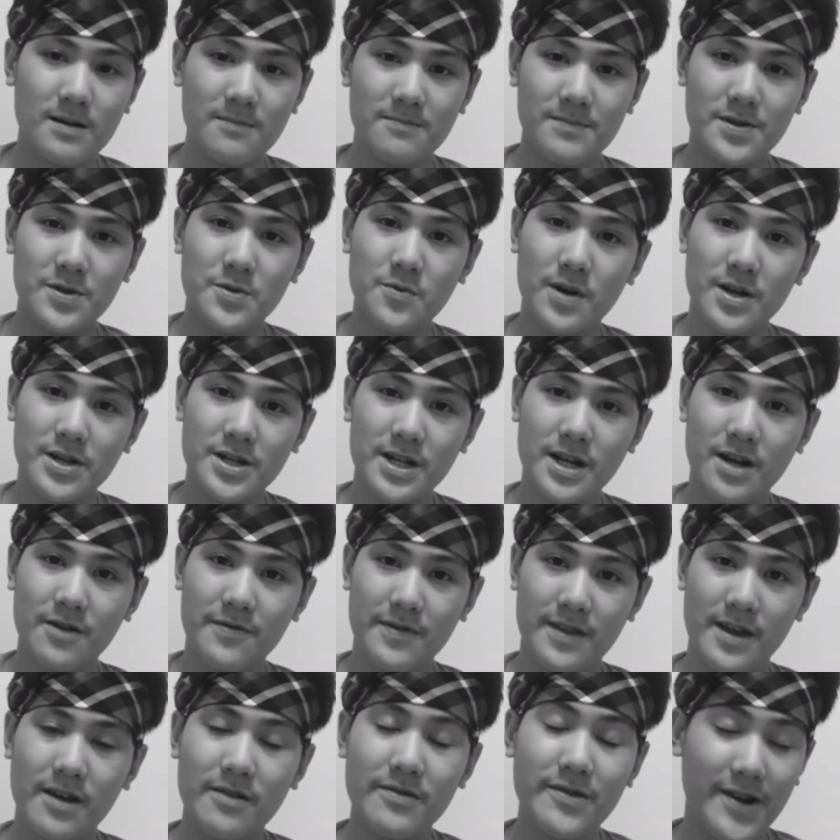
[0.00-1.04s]
is watching
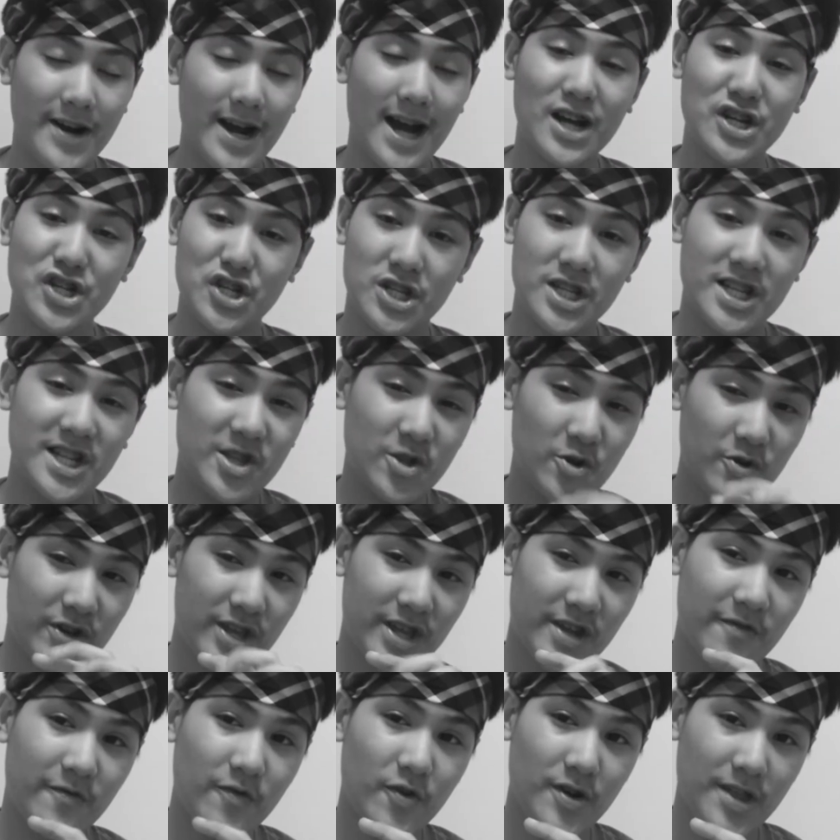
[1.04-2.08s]
out there. They're actually
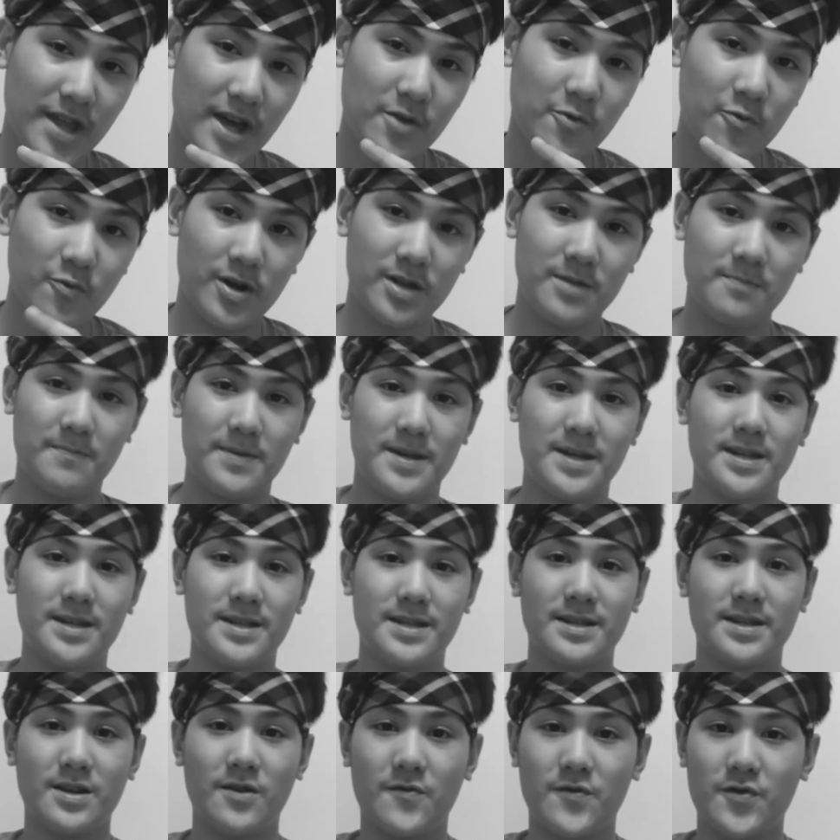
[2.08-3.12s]
looking for that one
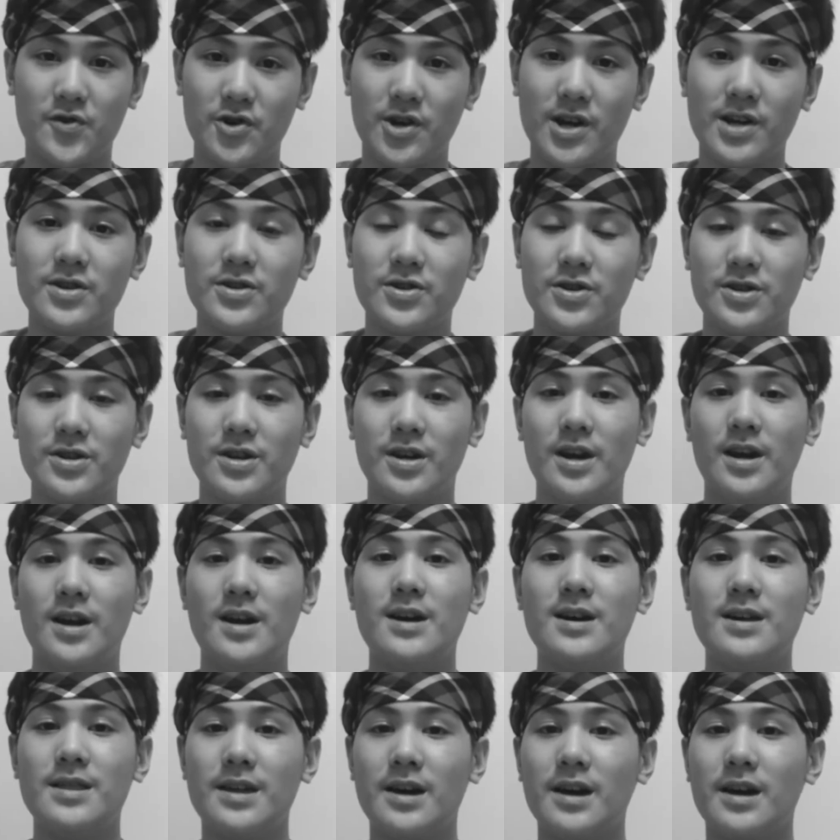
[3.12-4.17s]
piece of treasure
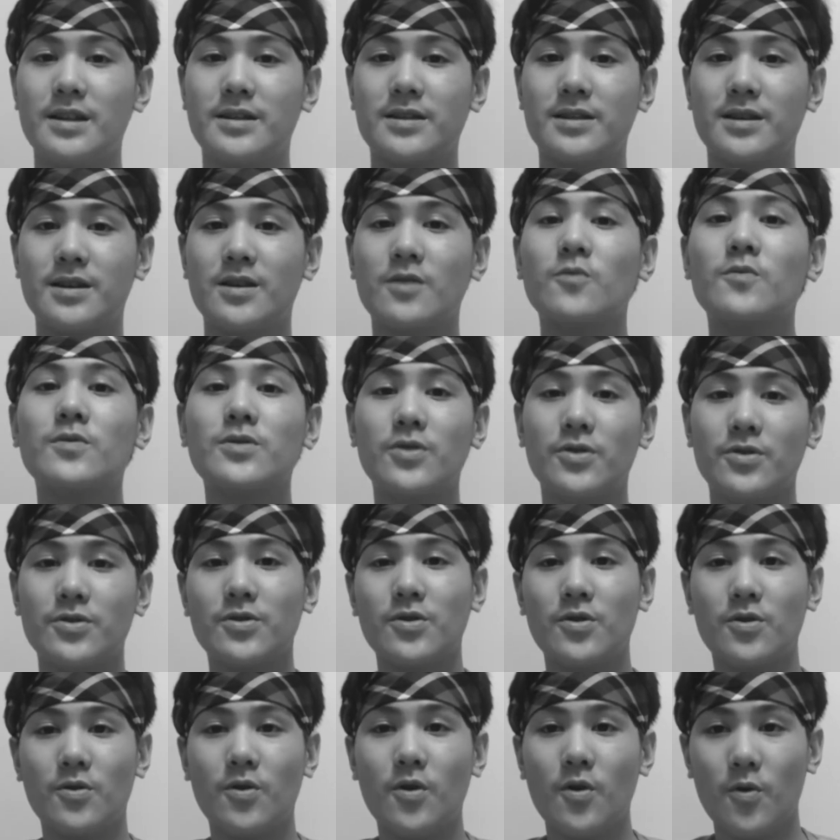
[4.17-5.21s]
that we don't
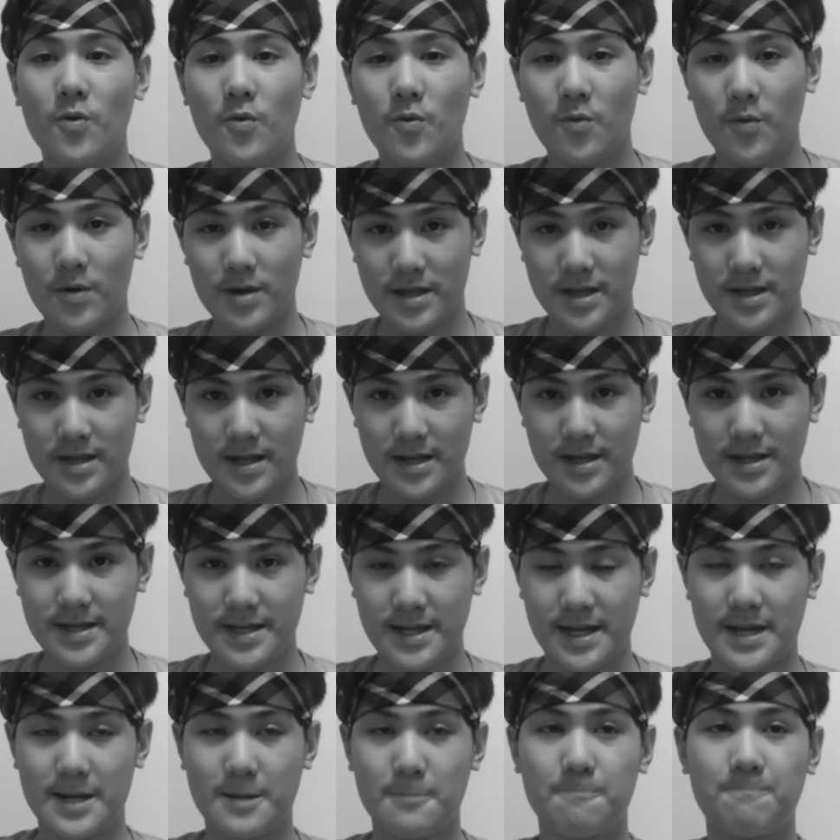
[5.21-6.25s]
know what it is
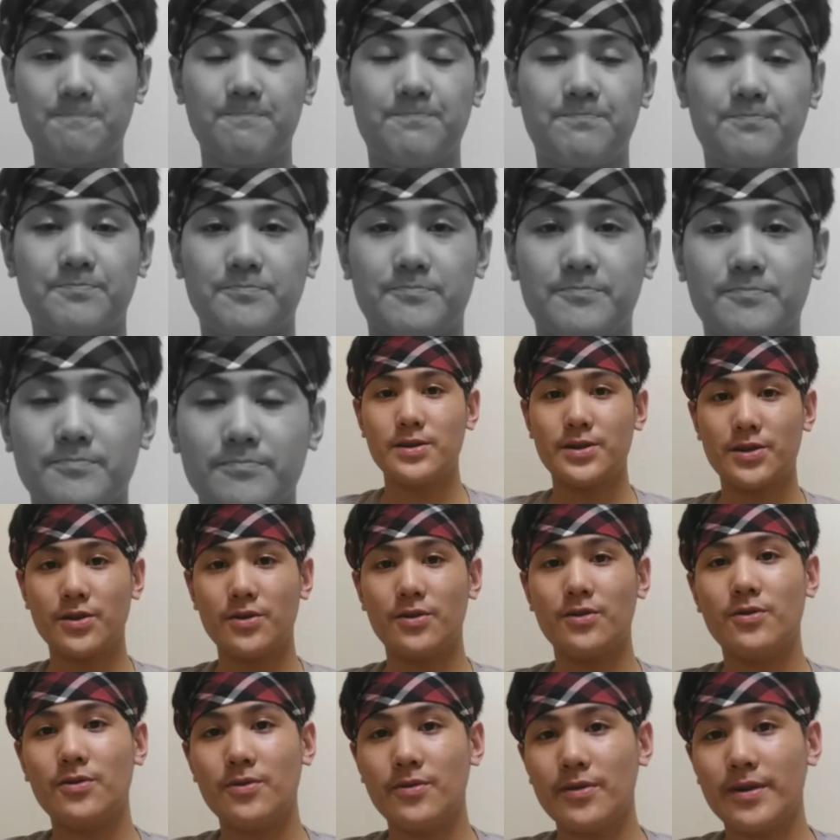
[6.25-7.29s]
yet.
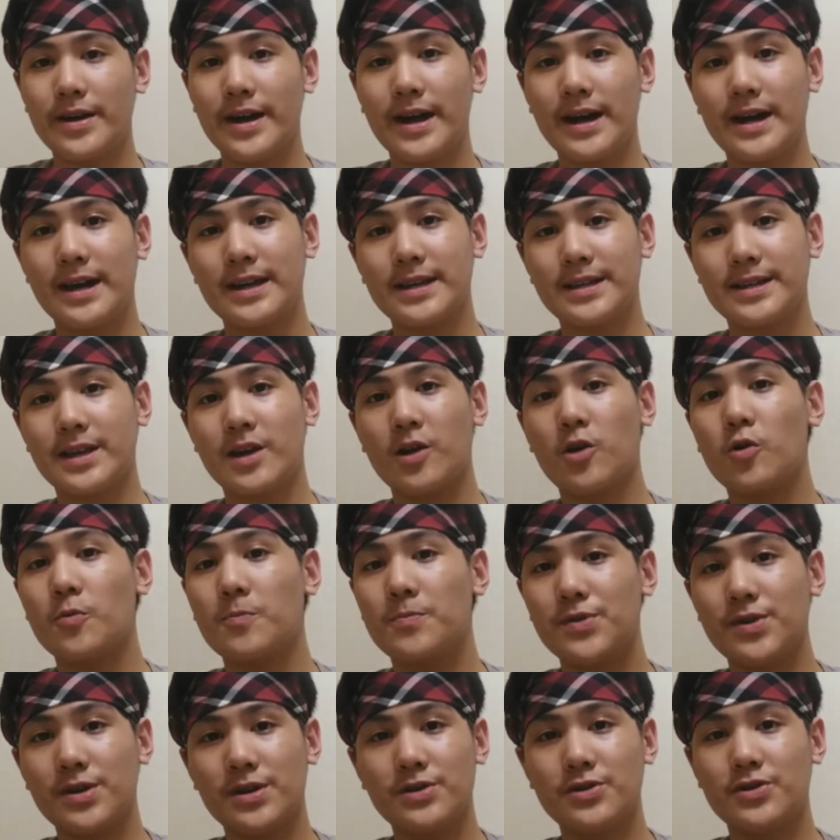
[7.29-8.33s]
So guys, I
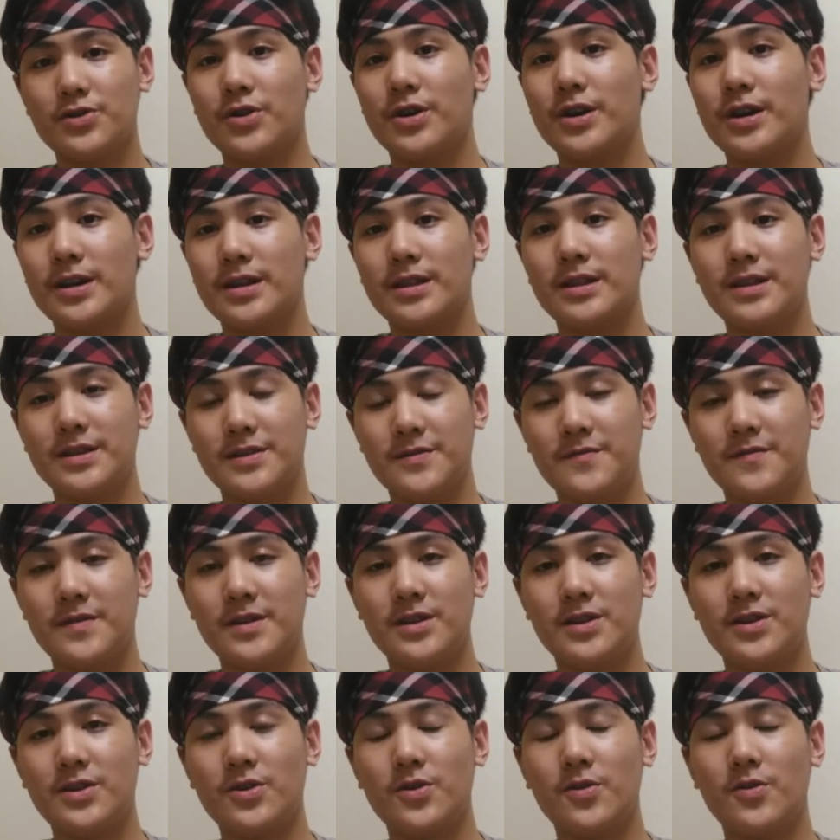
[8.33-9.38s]
hope you enjoy this
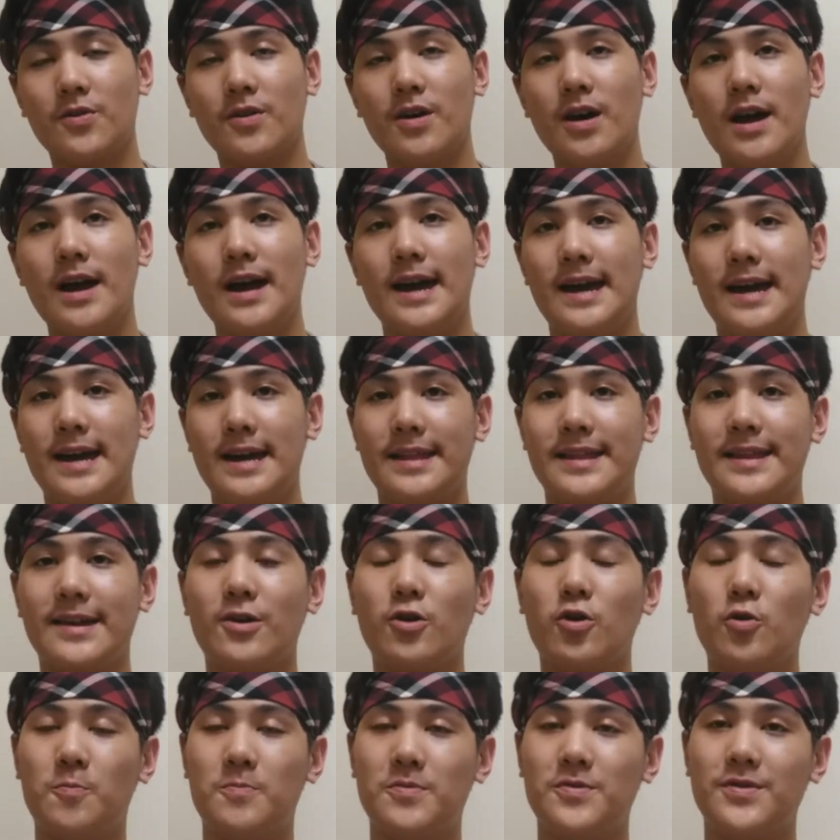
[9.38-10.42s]
video and I
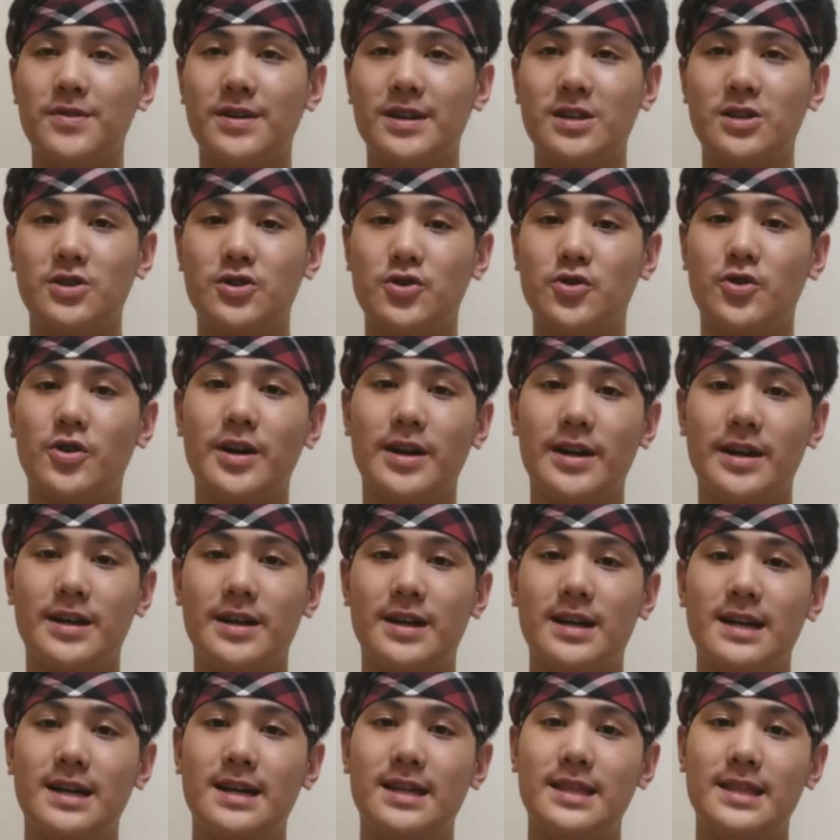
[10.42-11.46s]
hope you
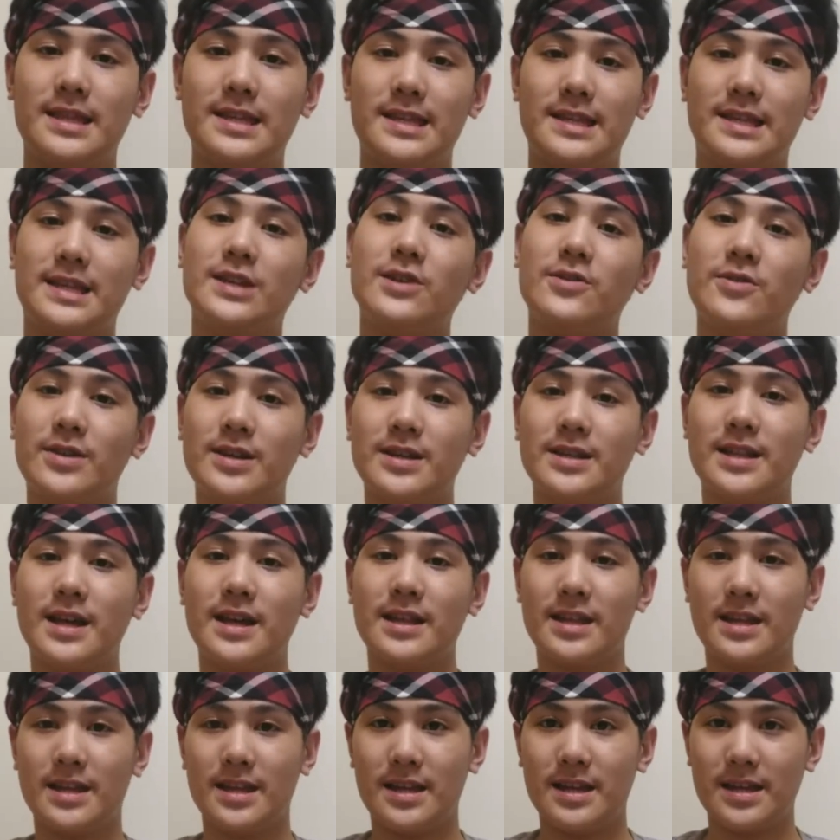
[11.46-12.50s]
enjoy the series
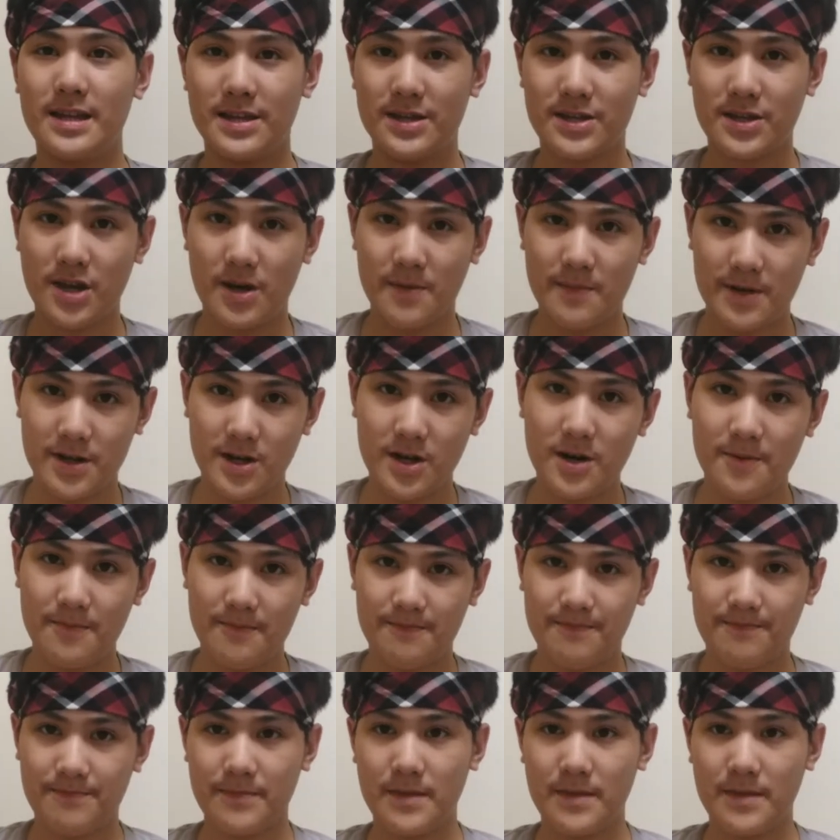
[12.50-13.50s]
that is coming up.